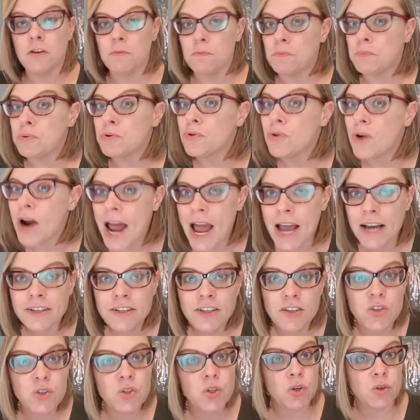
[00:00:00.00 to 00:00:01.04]

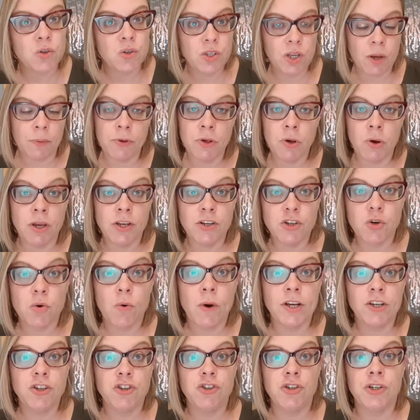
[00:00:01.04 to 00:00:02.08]
practice those WH
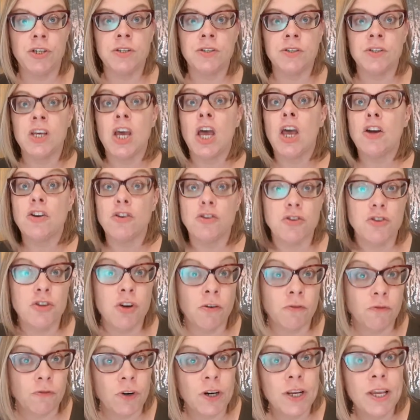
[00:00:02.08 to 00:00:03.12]
questions.
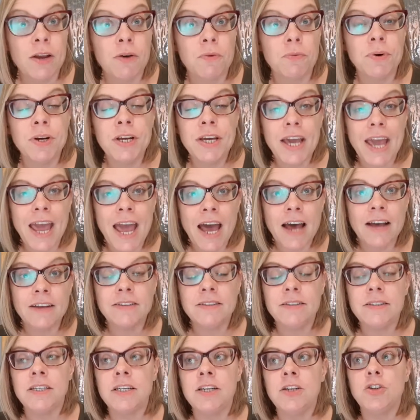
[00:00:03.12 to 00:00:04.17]
Don't forget
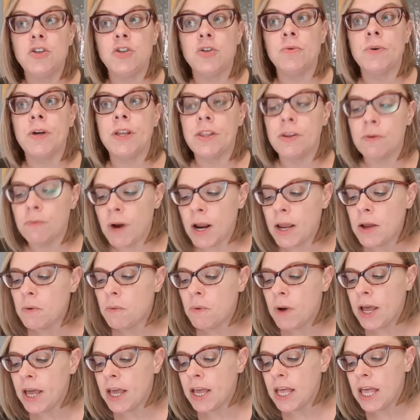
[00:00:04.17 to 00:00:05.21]
recasting, do it the right
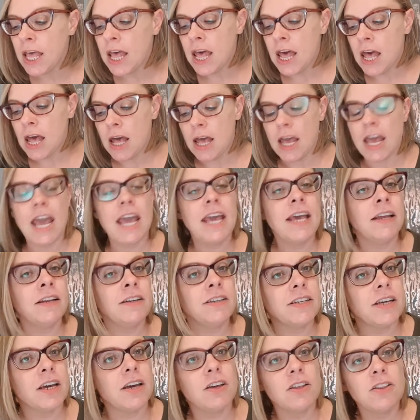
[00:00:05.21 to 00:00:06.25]
way. And
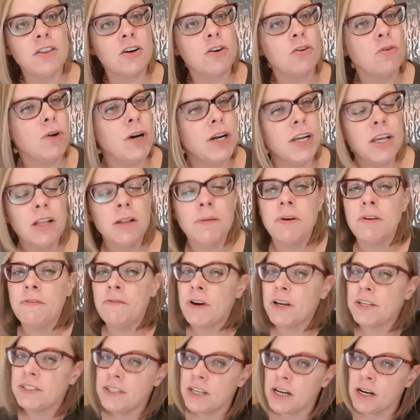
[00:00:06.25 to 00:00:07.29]
the curriculum
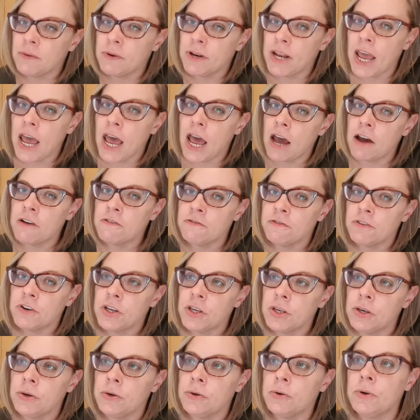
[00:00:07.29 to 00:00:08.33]
advice that I would have for
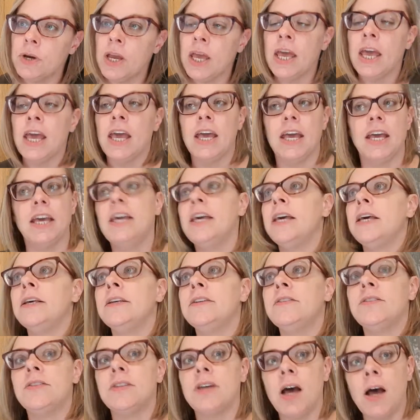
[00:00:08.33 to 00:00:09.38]
you
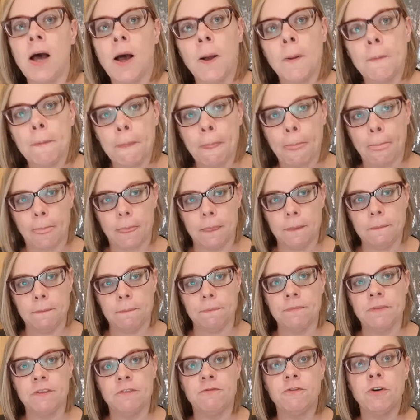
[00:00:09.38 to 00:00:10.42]
is
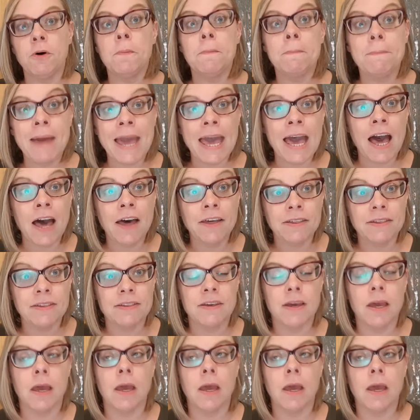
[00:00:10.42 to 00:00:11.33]
for math,